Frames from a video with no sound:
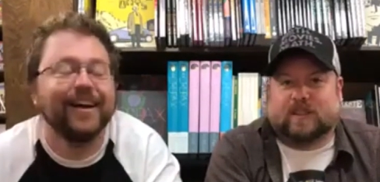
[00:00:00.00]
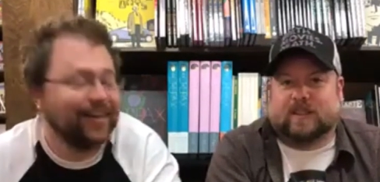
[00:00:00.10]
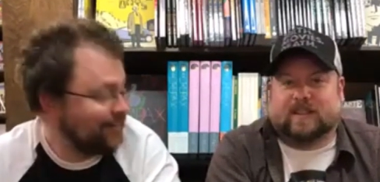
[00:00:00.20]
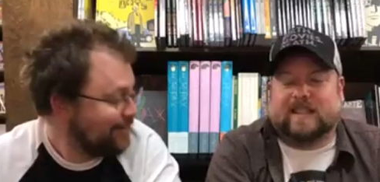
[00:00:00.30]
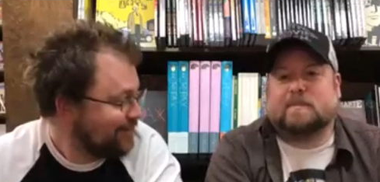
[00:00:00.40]
Speaker 1: yeah.
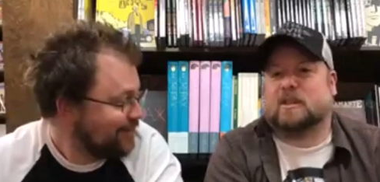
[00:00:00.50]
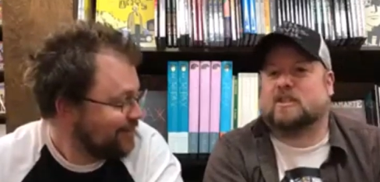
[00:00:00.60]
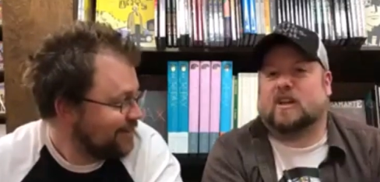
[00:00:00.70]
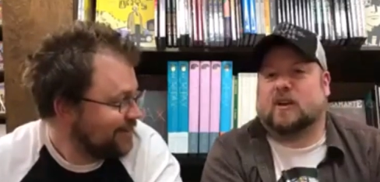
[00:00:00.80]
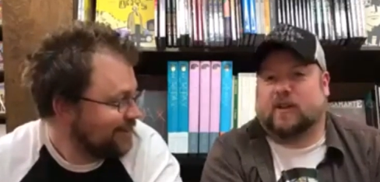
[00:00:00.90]
to keep
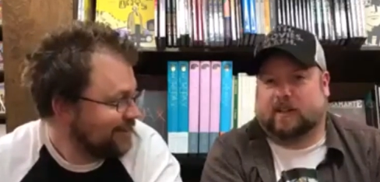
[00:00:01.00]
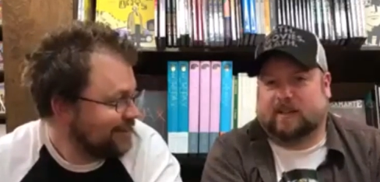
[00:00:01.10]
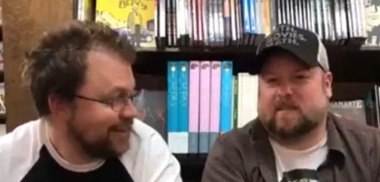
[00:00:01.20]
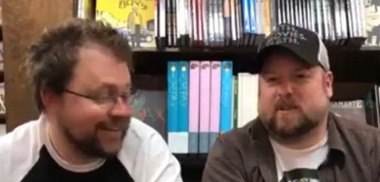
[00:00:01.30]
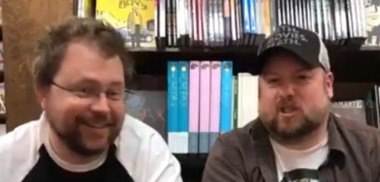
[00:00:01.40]
us going,
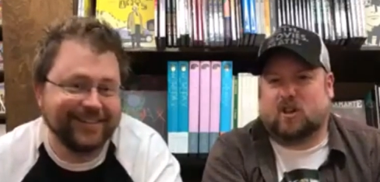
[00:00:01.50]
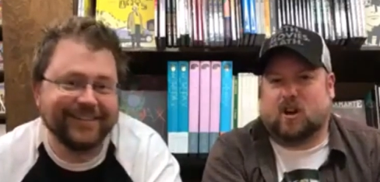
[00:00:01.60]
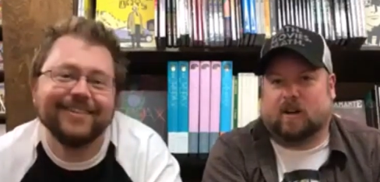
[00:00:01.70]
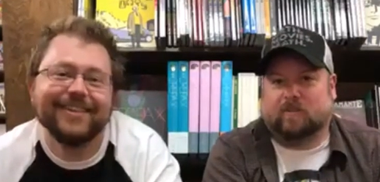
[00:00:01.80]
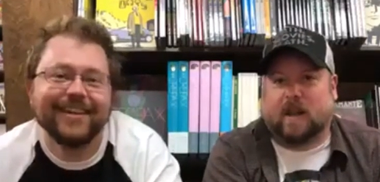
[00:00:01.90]
keep yeah. us
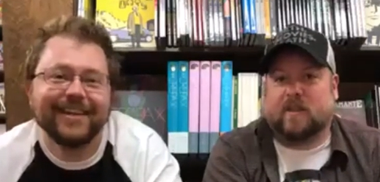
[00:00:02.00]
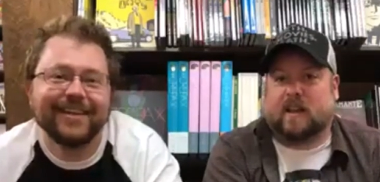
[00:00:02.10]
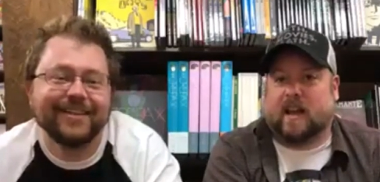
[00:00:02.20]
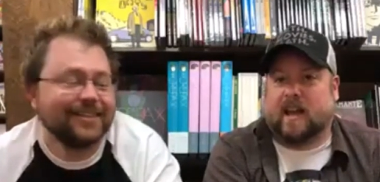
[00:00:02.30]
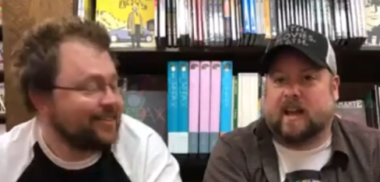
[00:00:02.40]
strong. I
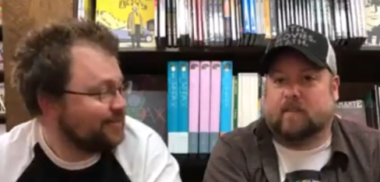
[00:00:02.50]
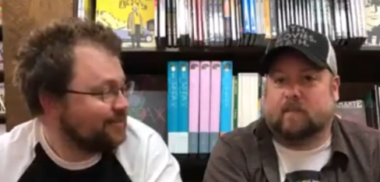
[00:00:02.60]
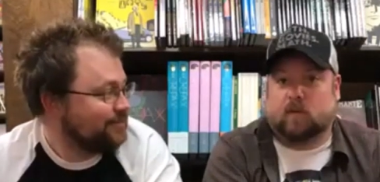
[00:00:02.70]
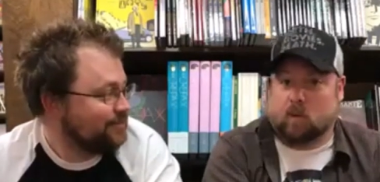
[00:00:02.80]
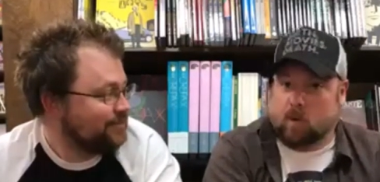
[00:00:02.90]
think I had
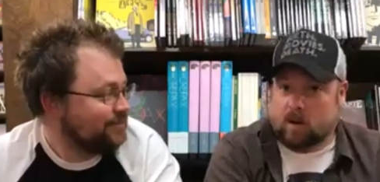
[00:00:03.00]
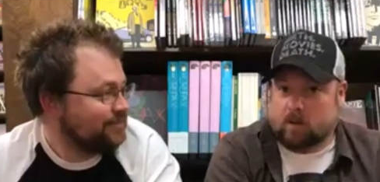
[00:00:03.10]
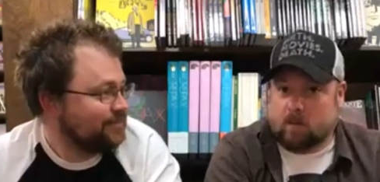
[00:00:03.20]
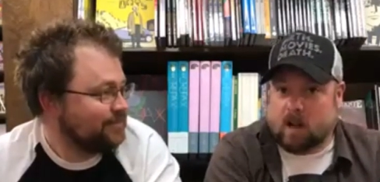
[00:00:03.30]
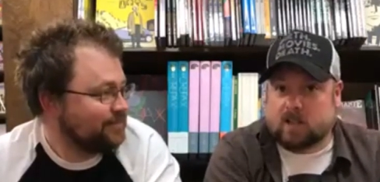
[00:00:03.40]

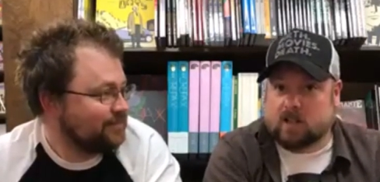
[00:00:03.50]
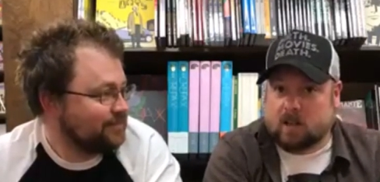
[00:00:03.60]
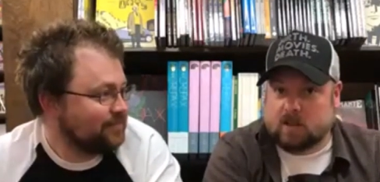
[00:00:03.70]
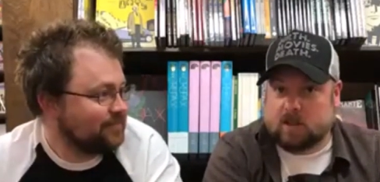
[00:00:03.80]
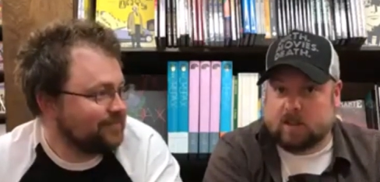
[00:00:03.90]
four rock
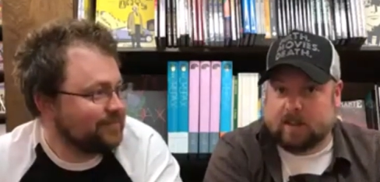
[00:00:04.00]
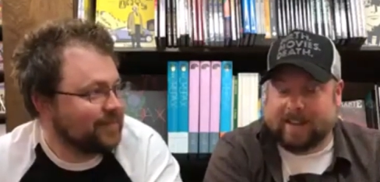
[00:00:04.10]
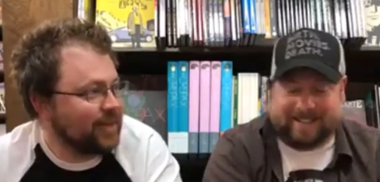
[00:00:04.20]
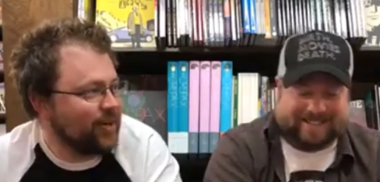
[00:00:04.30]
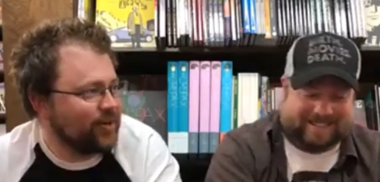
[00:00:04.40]
stars all
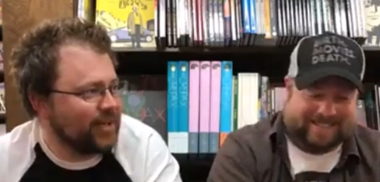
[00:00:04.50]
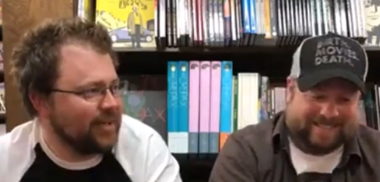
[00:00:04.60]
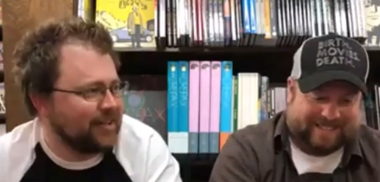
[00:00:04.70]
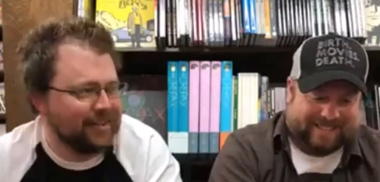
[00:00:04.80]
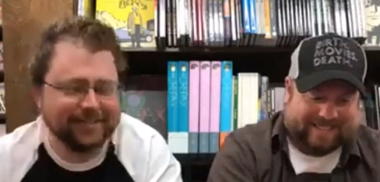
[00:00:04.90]
day. Oh
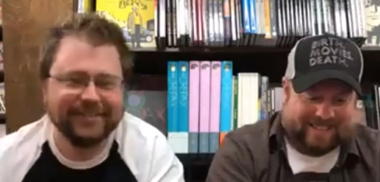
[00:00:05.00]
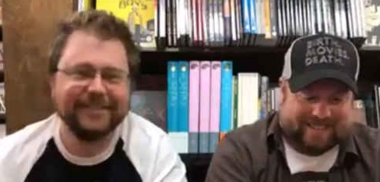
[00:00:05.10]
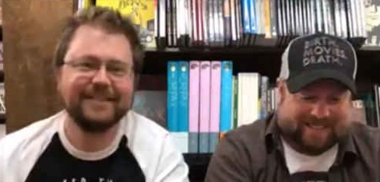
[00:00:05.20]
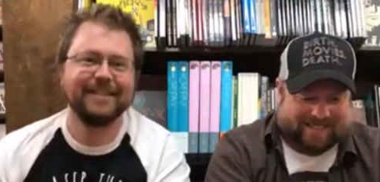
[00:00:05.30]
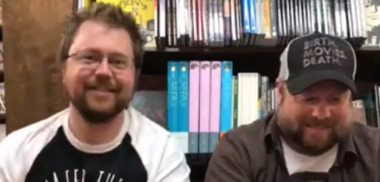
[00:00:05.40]
God,
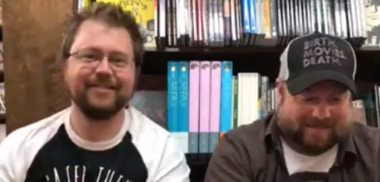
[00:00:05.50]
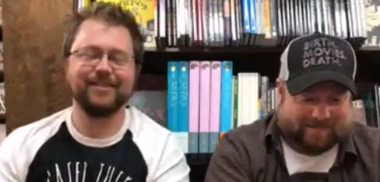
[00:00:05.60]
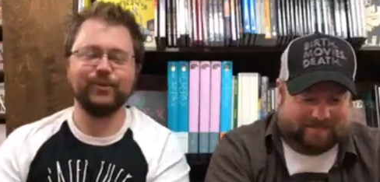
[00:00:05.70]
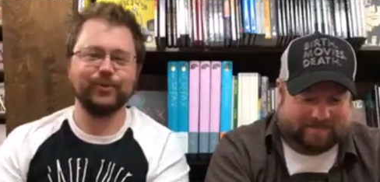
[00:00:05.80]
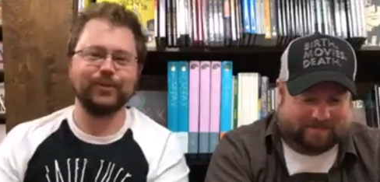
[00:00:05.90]
Speaker 2: that
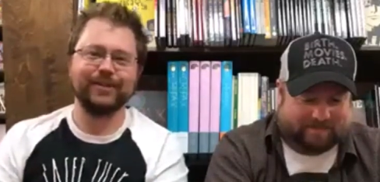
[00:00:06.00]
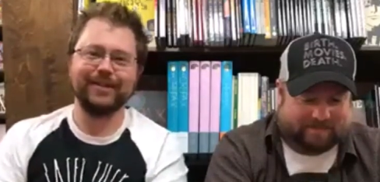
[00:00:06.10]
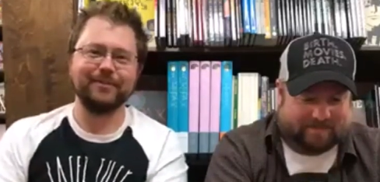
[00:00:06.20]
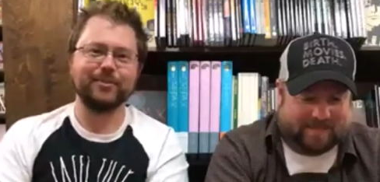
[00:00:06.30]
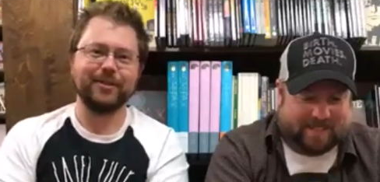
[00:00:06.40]
oof,
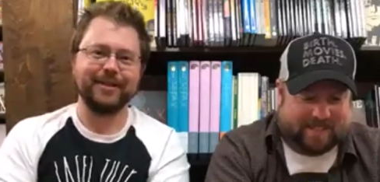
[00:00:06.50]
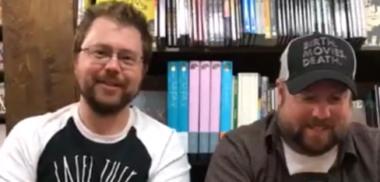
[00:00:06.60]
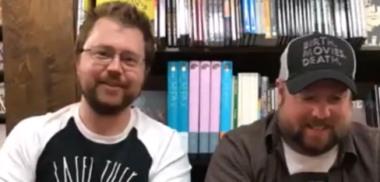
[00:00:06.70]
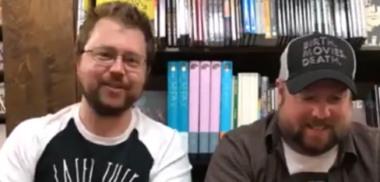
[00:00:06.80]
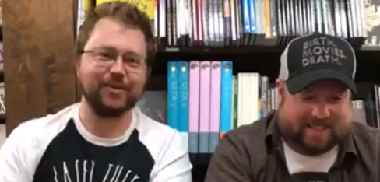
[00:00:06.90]
that makes my
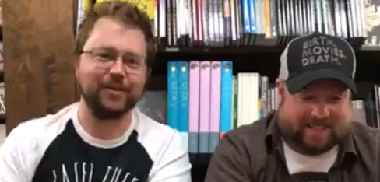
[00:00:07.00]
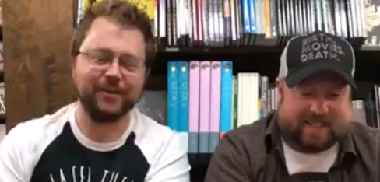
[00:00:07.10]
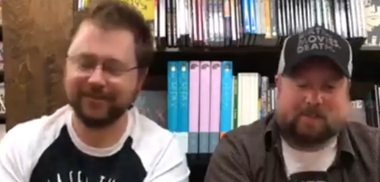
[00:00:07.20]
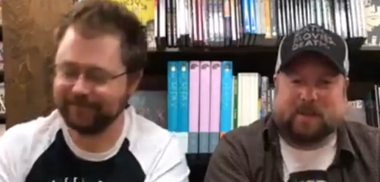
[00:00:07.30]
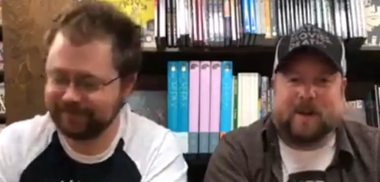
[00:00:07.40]
kidneys
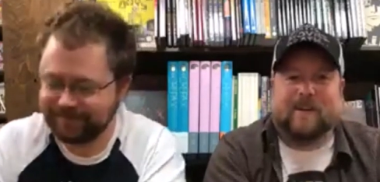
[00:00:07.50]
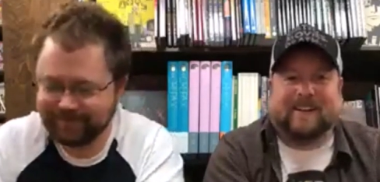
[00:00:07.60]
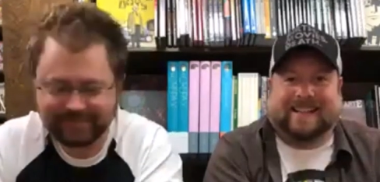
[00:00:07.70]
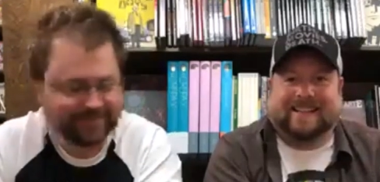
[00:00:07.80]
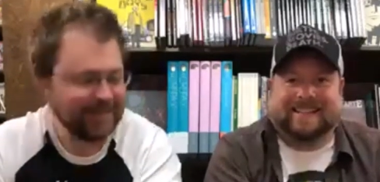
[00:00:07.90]
hurt. Kept me
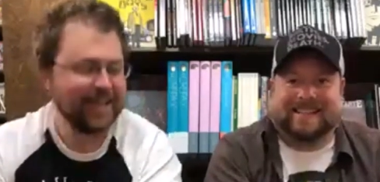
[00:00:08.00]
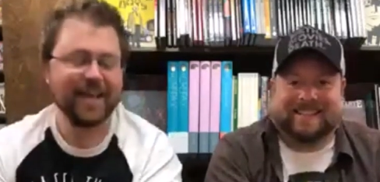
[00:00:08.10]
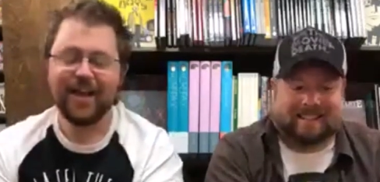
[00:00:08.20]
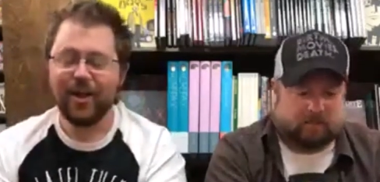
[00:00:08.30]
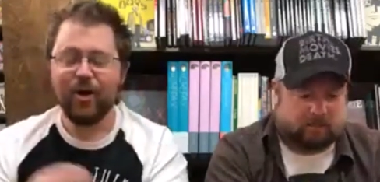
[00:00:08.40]
going.
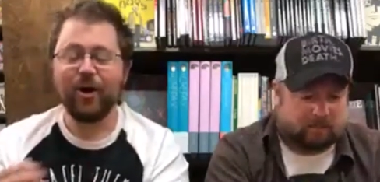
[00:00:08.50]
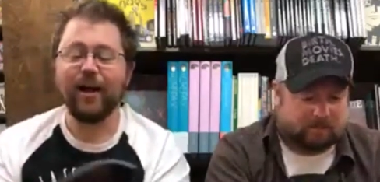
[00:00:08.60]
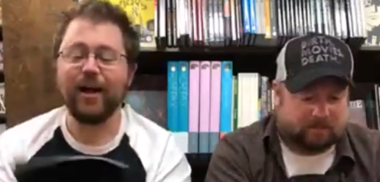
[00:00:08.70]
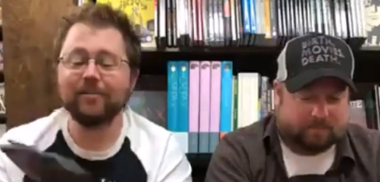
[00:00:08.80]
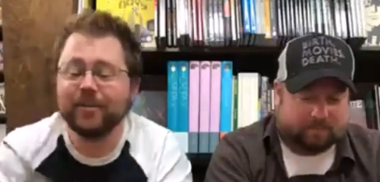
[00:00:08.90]

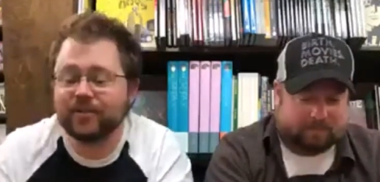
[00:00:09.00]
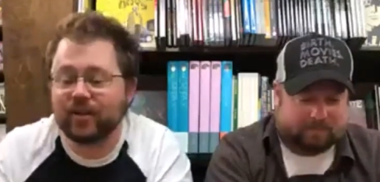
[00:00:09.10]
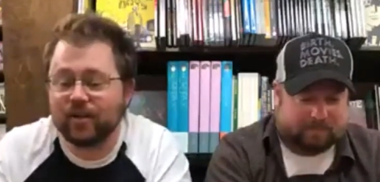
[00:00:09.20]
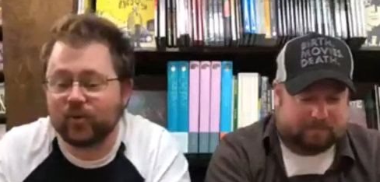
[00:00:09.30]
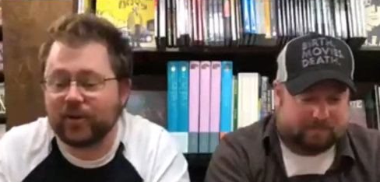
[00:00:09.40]
Well, I'm gonna
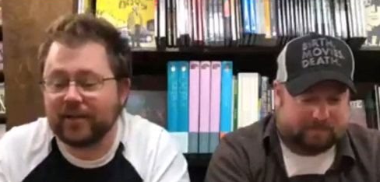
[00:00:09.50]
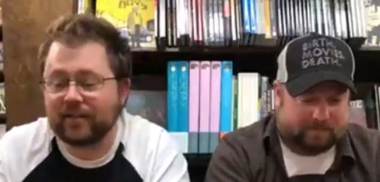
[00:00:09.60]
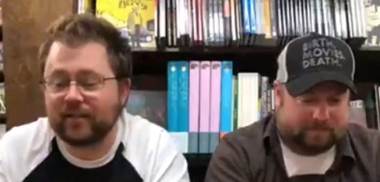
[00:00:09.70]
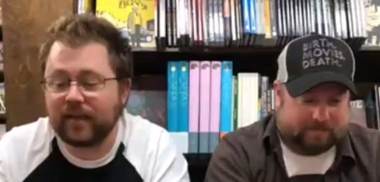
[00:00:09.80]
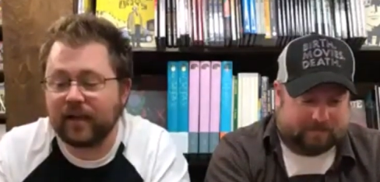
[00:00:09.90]
start
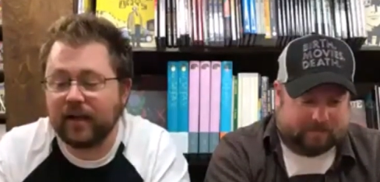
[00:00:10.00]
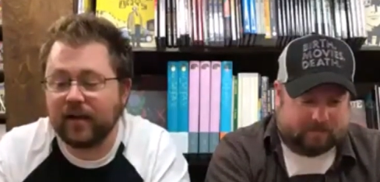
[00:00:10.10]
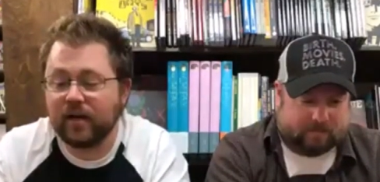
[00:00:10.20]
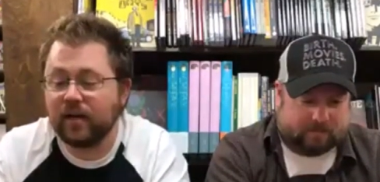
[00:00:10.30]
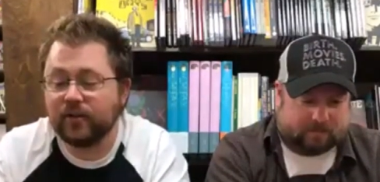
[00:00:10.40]
with
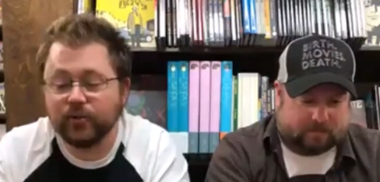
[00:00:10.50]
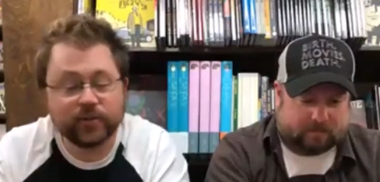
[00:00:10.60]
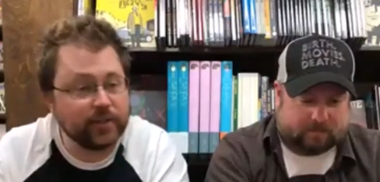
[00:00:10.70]
a new